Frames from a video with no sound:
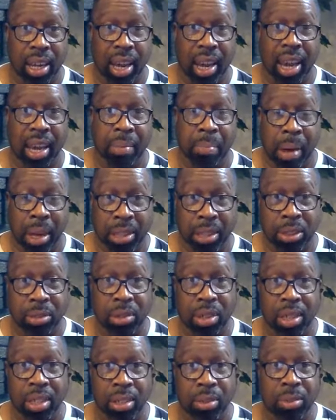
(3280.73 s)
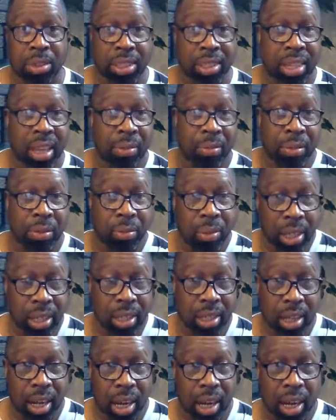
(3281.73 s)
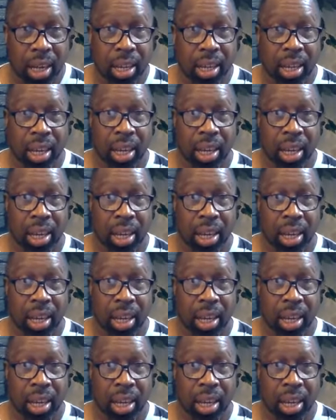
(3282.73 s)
and my struggle was never with God.